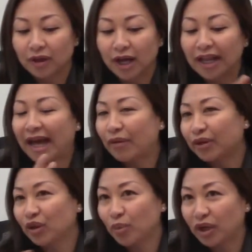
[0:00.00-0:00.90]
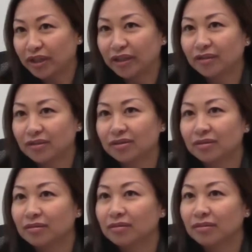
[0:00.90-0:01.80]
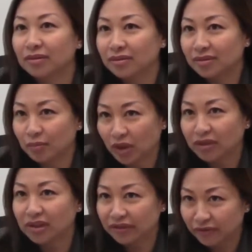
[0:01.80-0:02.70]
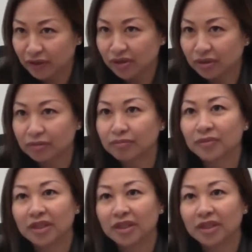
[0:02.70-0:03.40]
allowing your body to lose bodily function